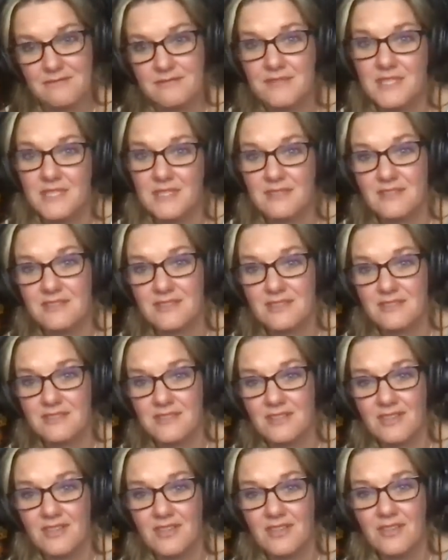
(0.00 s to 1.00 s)
Then it just
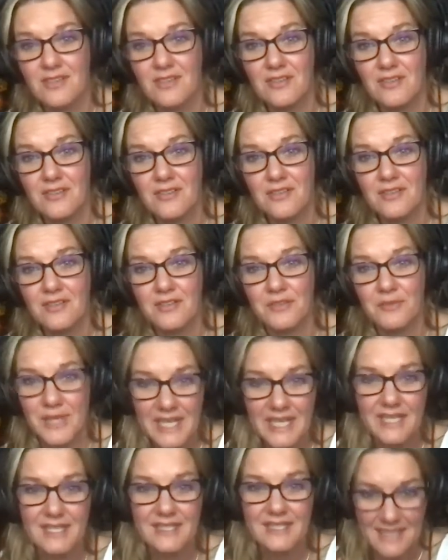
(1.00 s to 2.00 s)
all
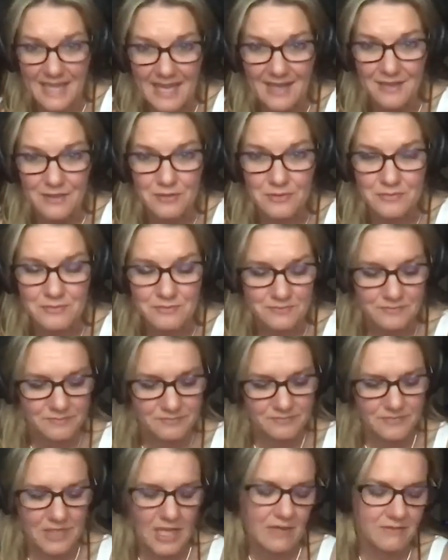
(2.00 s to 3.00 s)
went down.
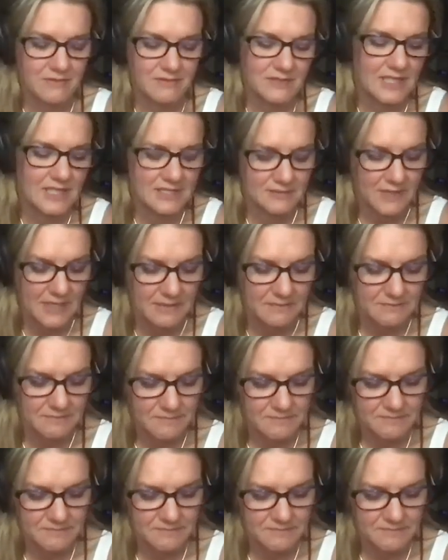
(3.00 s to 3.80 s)
No, it's fine.